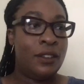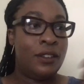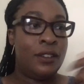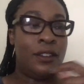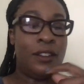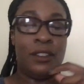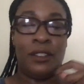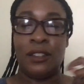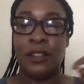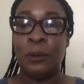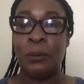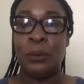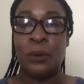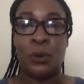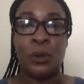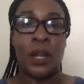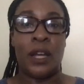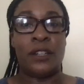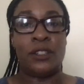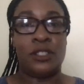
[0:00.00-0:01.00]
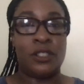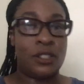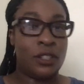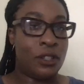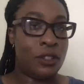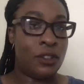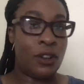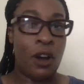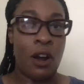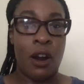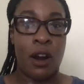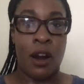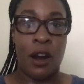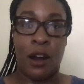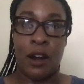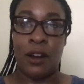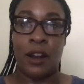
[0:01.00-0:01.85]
the simple like just guitar.